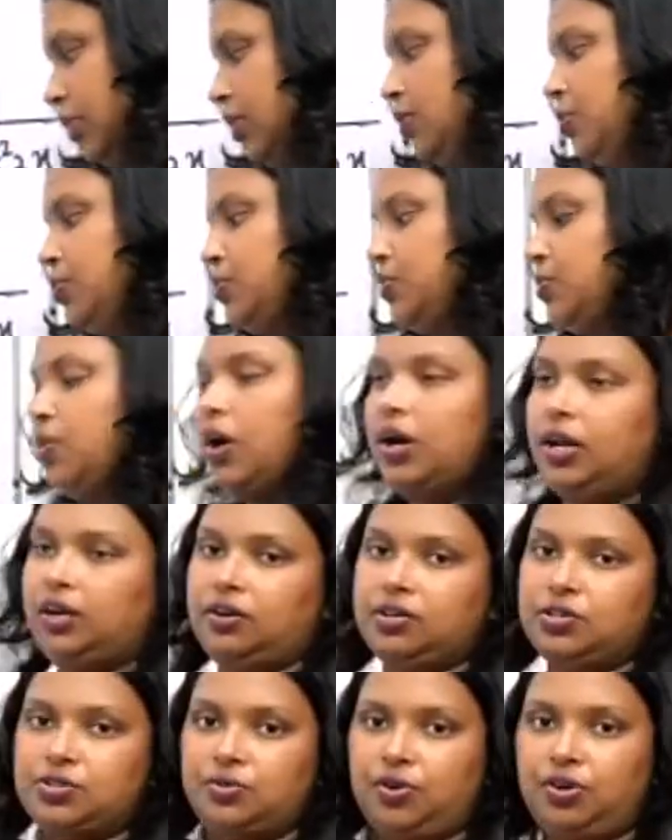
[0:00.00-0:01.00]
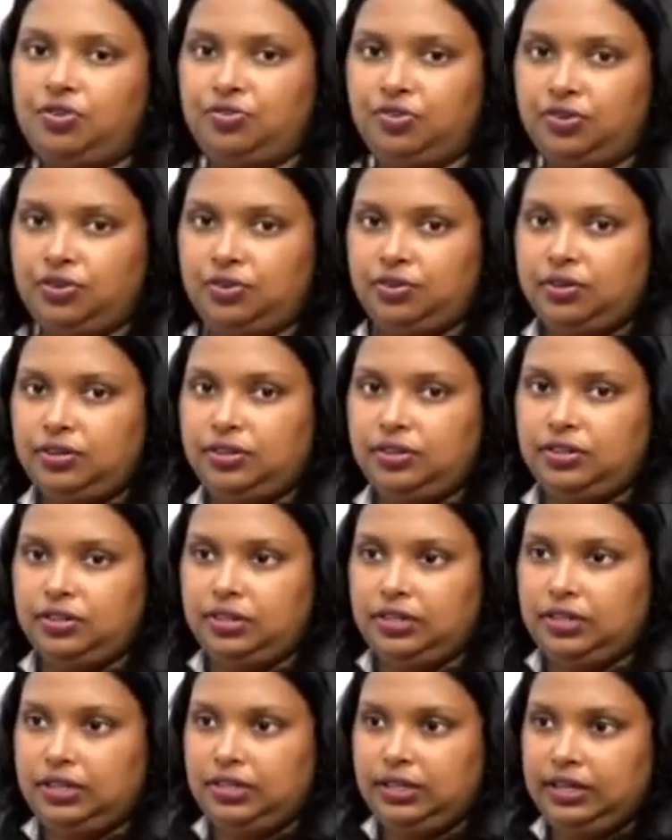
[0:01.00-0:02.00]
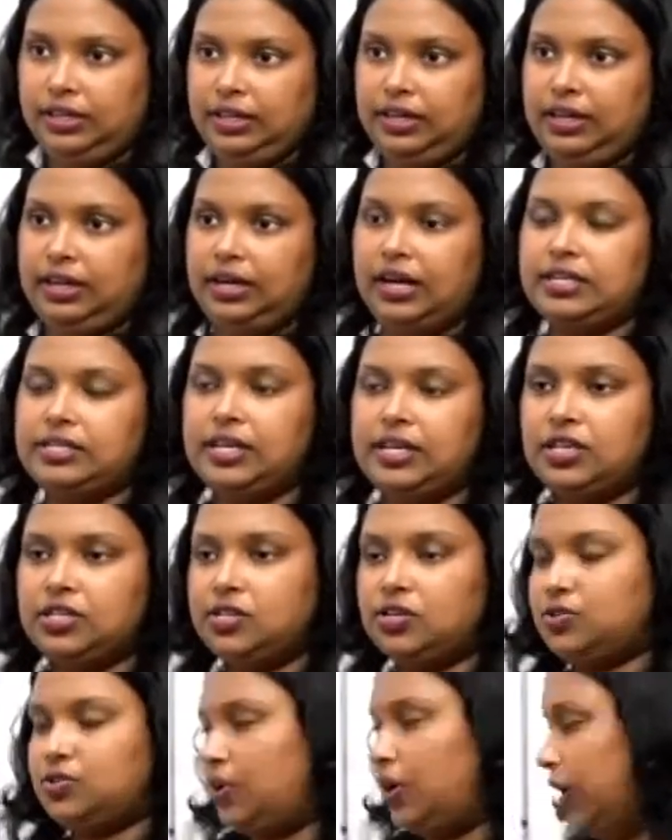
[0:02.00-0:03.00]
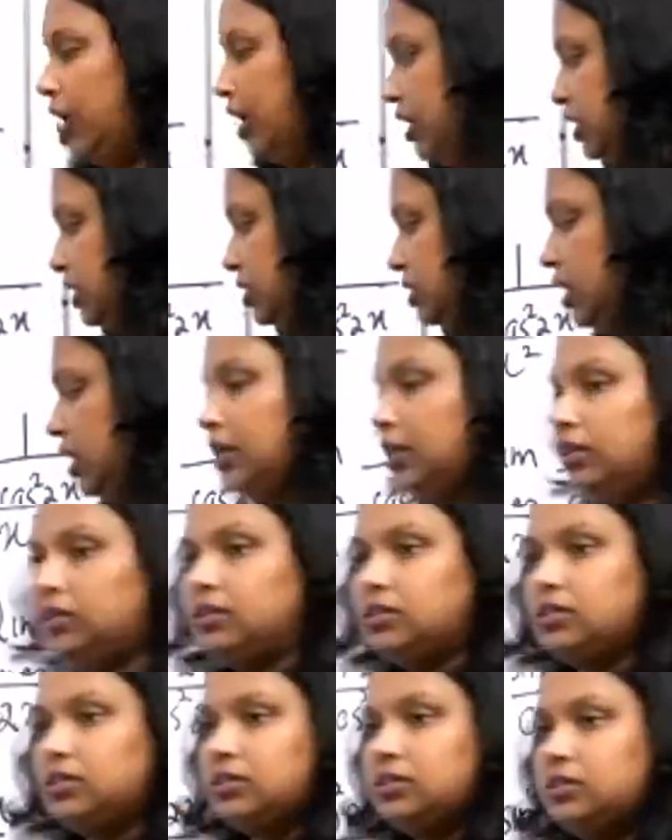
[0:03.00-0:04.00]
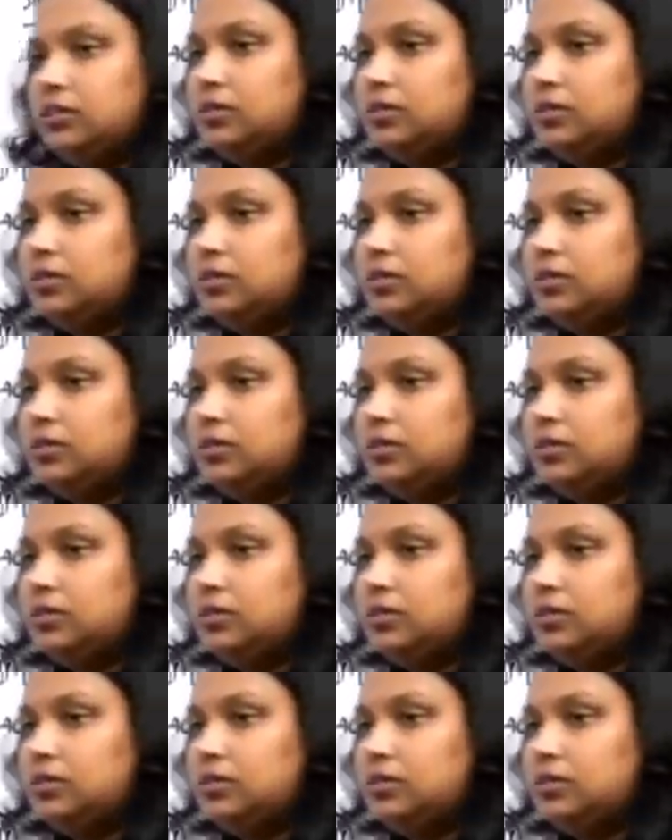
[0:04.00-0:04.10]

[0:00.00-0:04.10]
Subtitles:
2 squared equals to what? 4. Raise hands also can understand this.